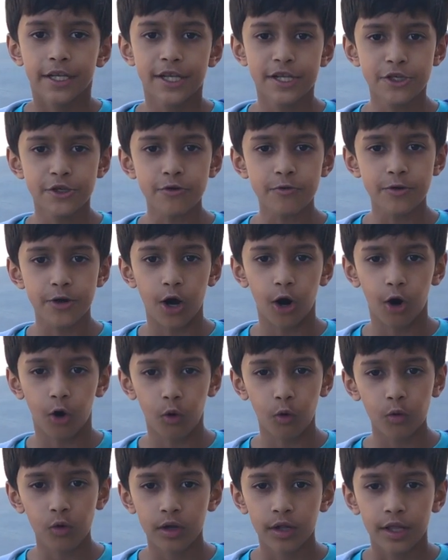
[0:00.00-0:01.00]
Did you
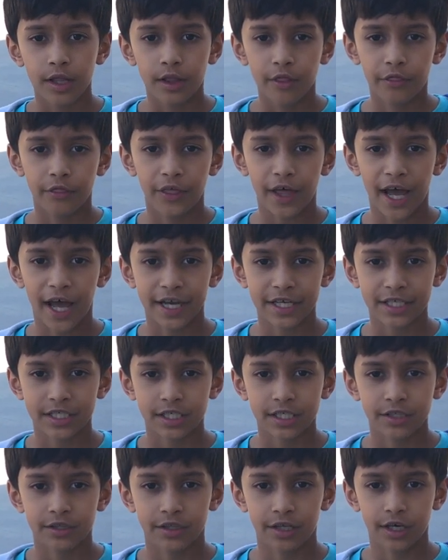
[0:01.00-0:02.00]
know
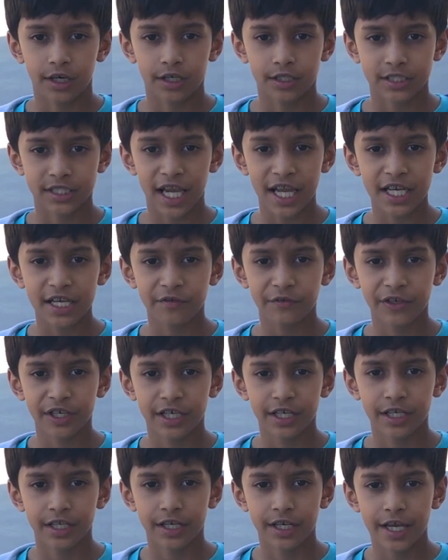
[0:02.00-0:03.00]
that the scientific
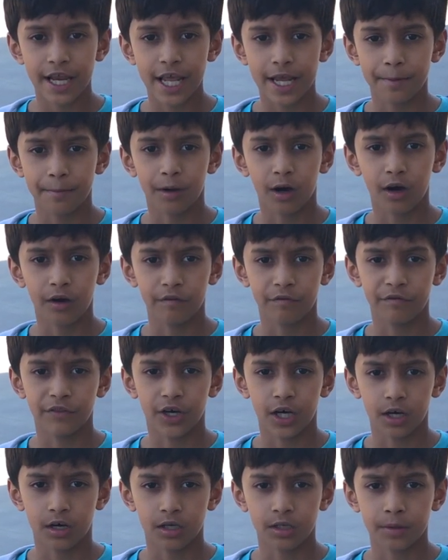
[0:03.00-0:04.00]
name of
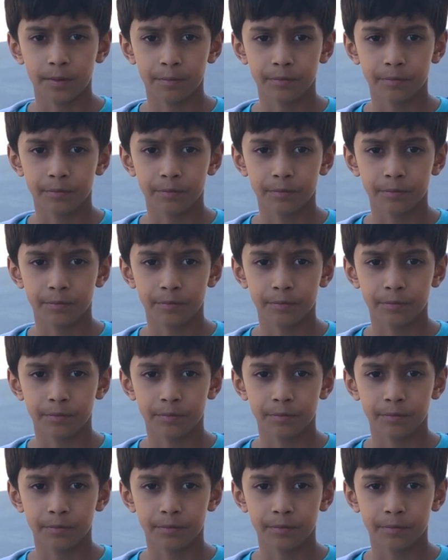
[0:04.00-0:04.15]
the